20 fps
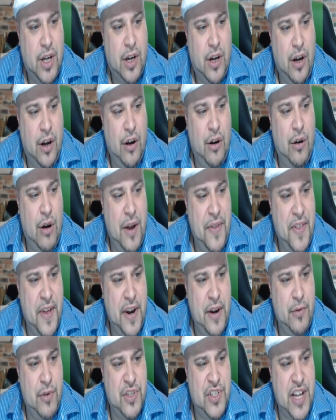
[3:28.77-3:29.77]
Oh, I thought
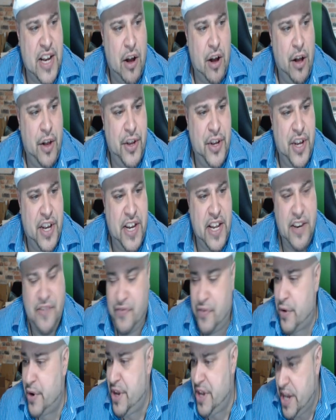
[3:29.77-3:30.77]
it was like all you could eat
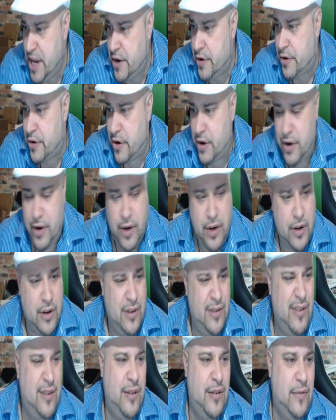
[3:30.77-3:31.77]
for a year.
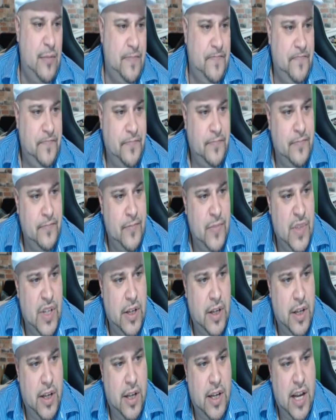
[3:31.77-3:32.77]
Oh,
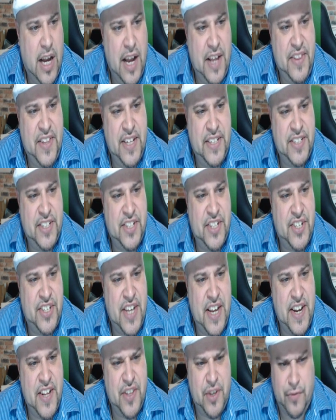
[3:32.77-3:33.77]
I think this is
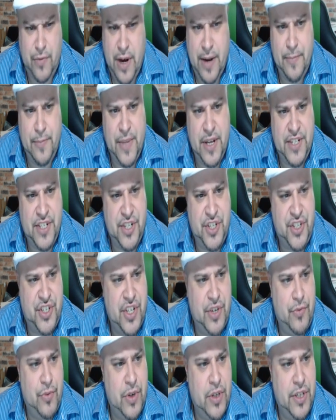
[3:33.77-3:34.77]
sending the right message,
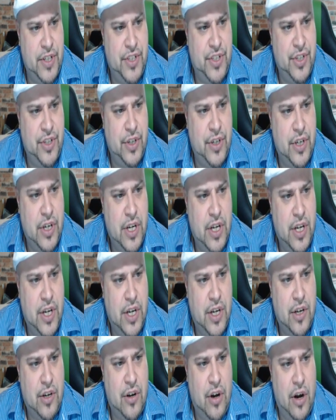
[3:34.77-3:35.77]
said realtor
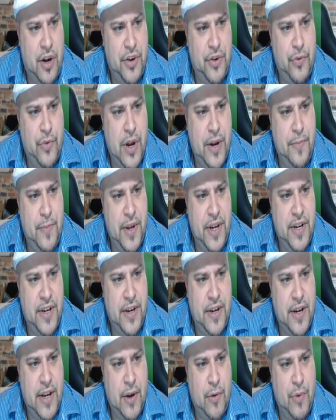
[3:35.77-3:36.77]
Connor
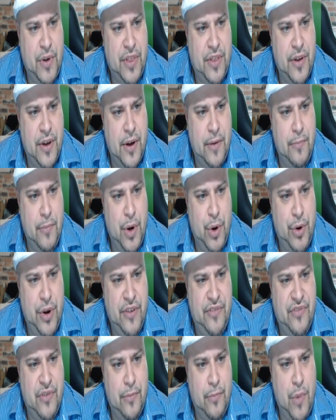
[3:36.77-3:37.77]
Redmond with
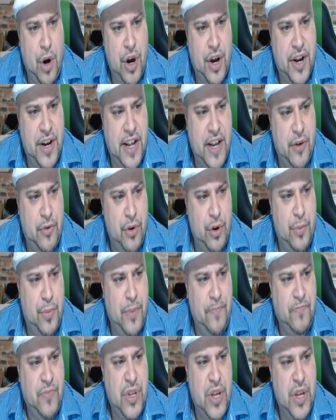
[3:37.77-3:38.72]
Motive Marketing Group.